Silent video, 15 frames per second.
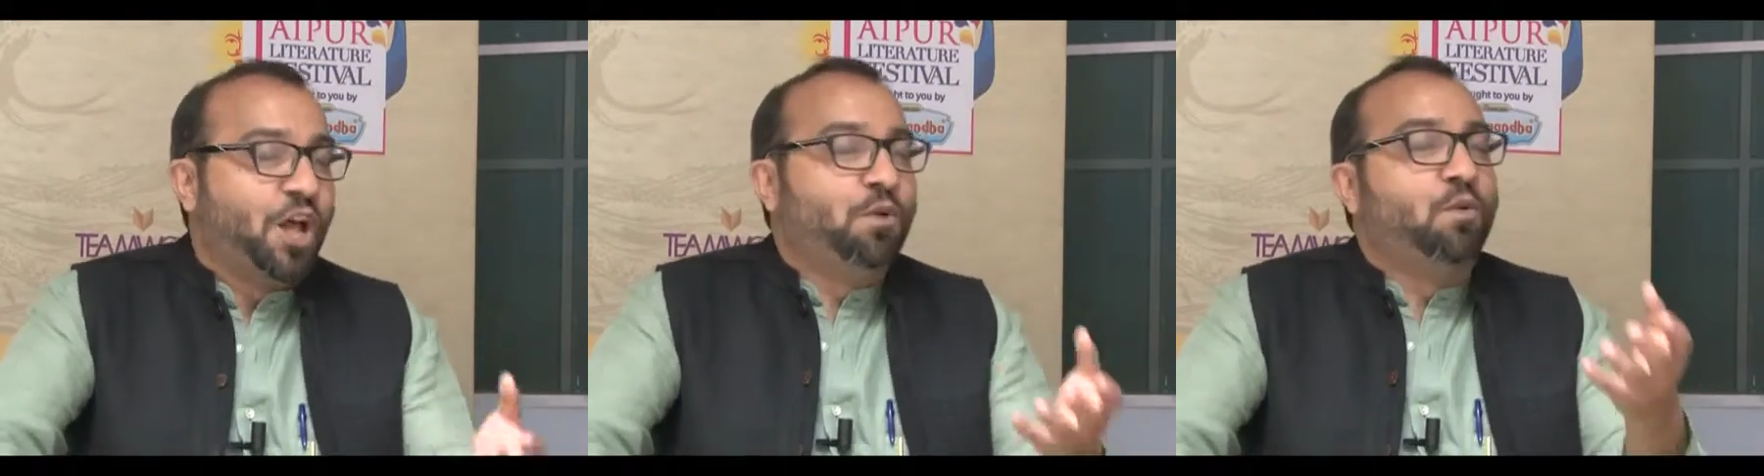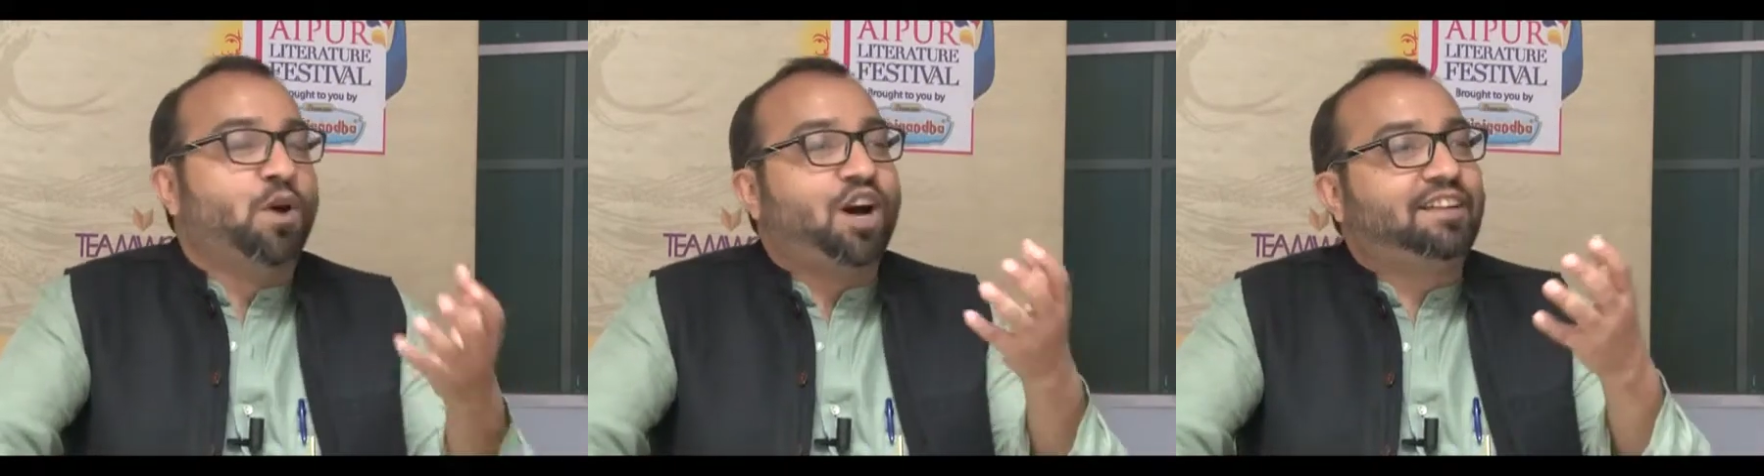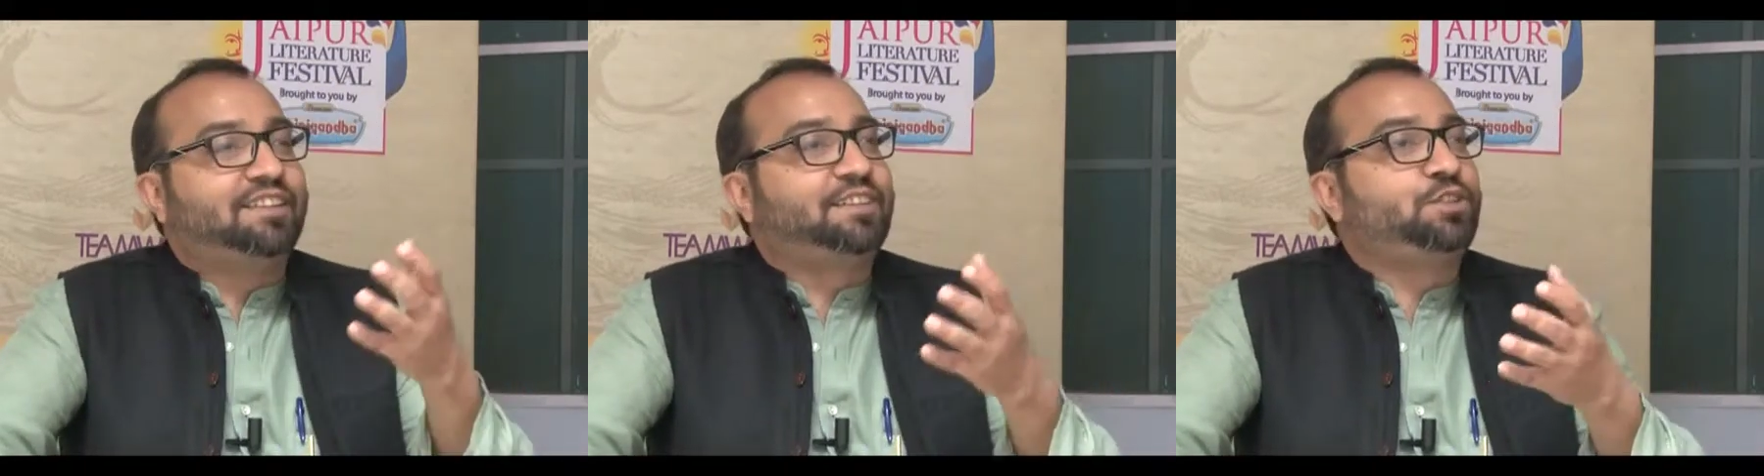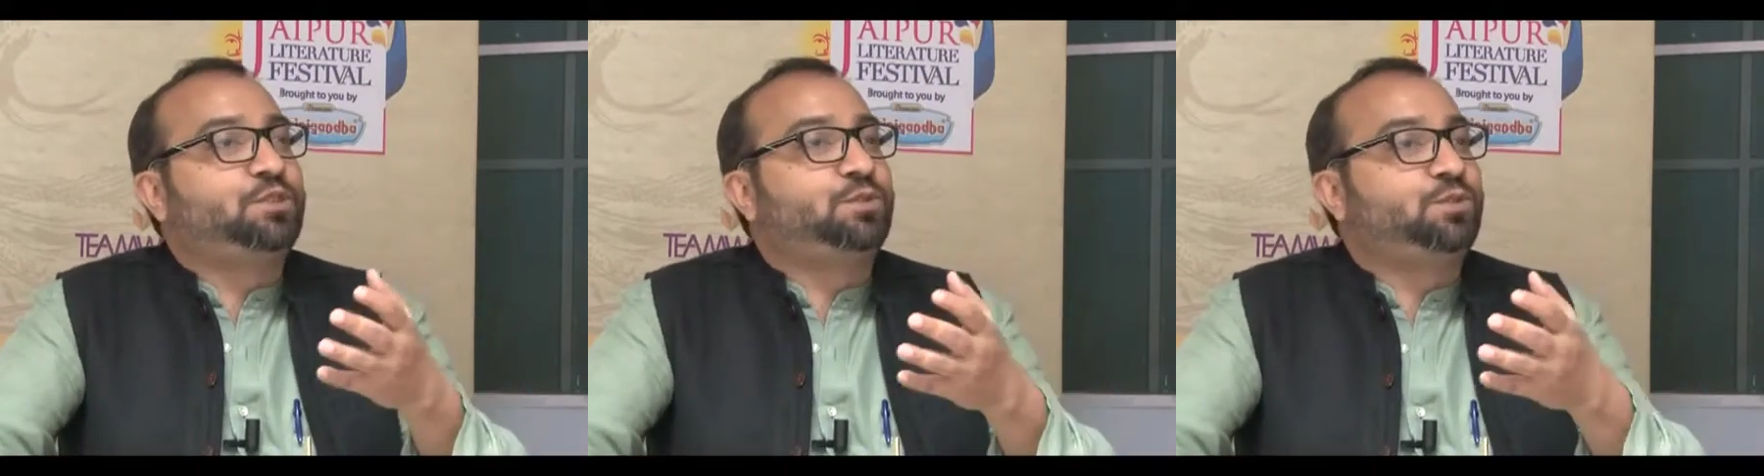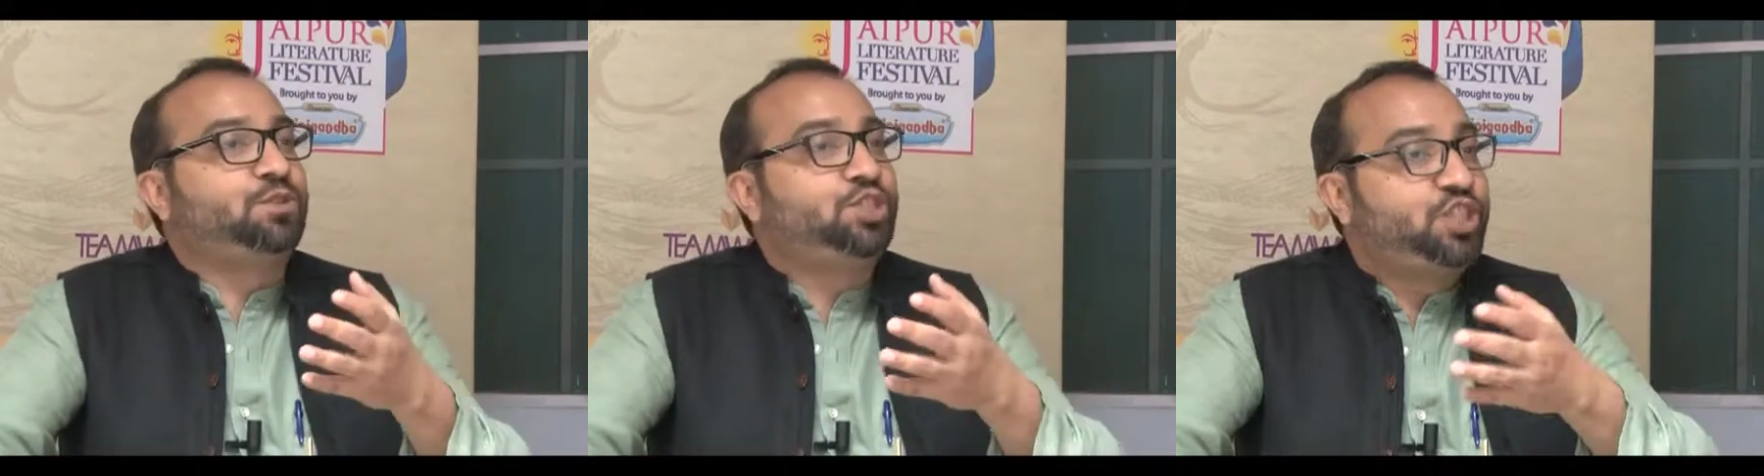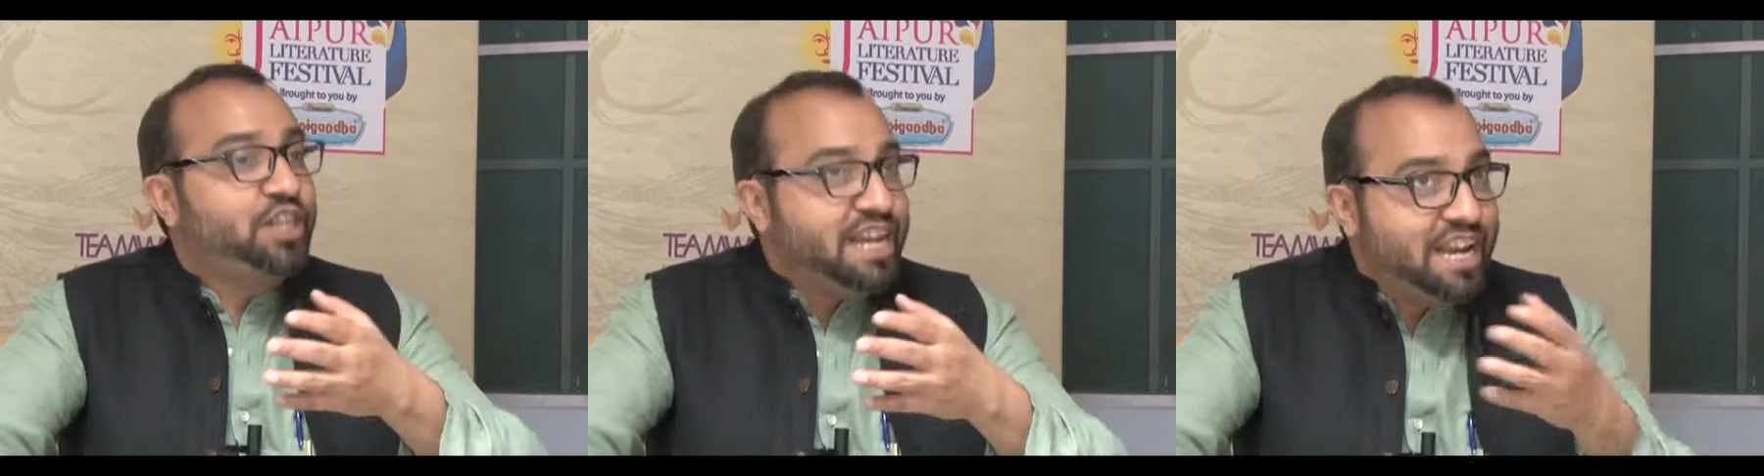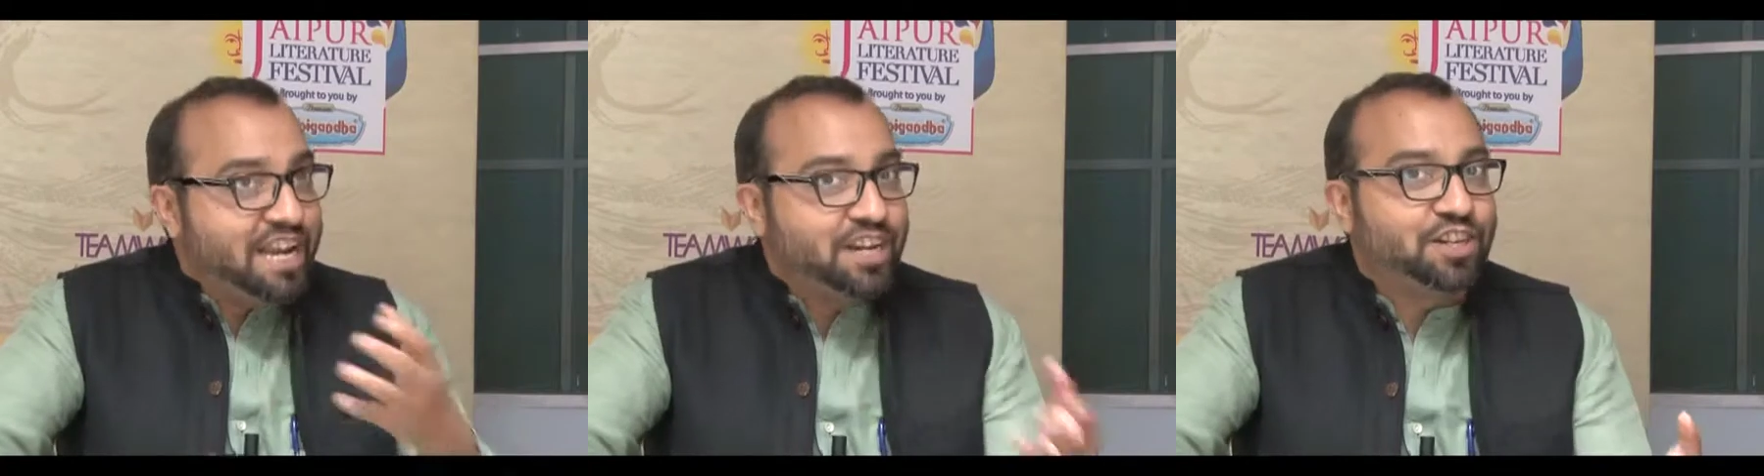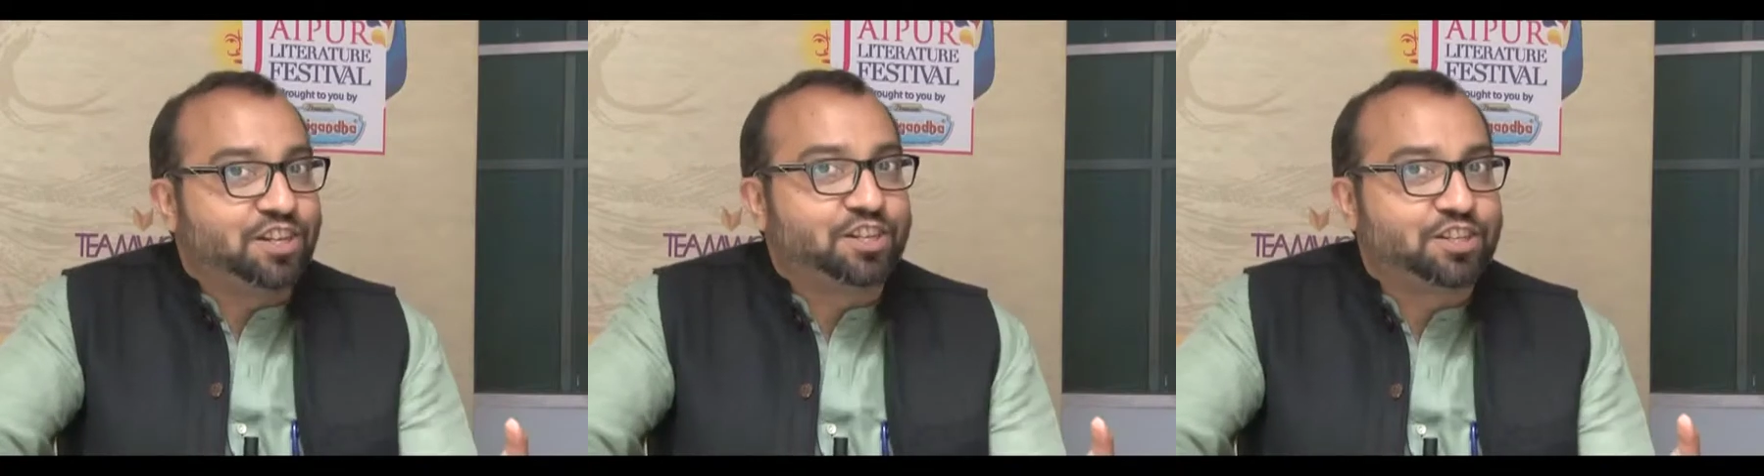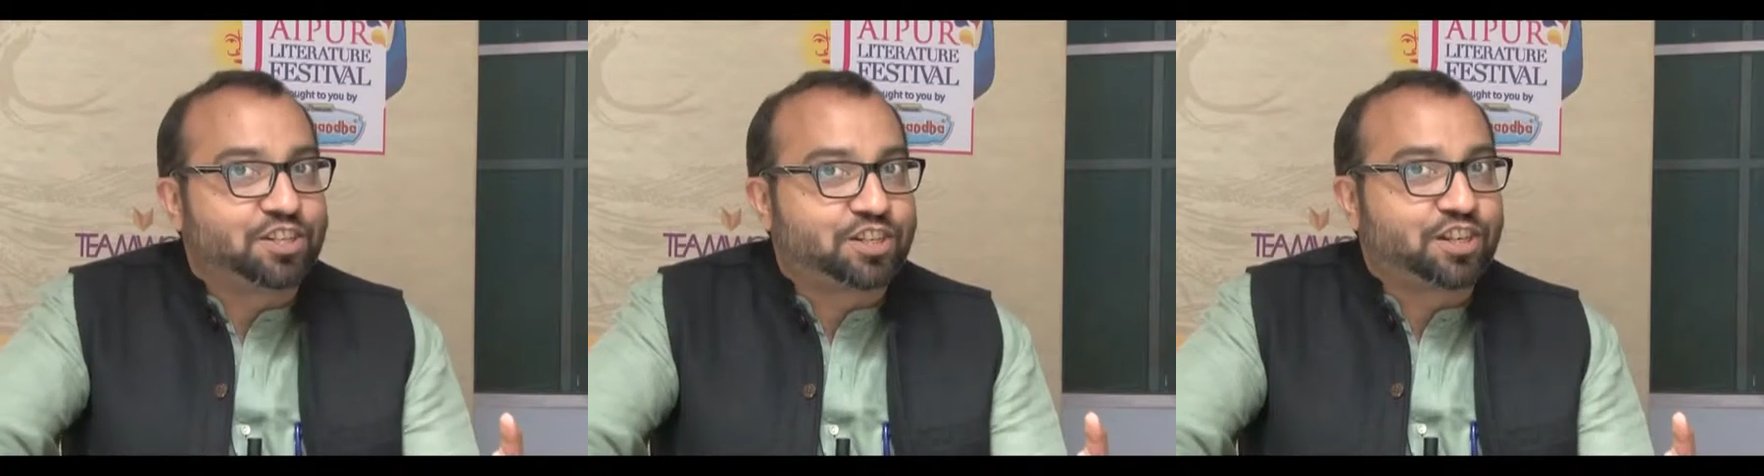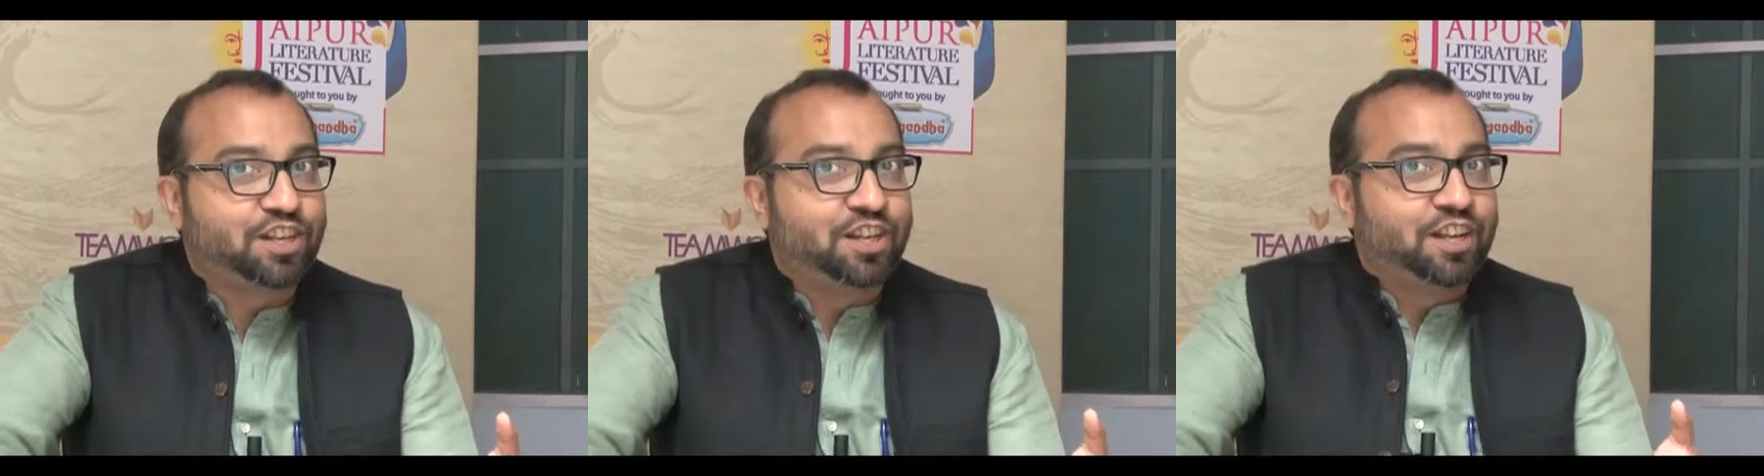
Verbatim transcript: was to change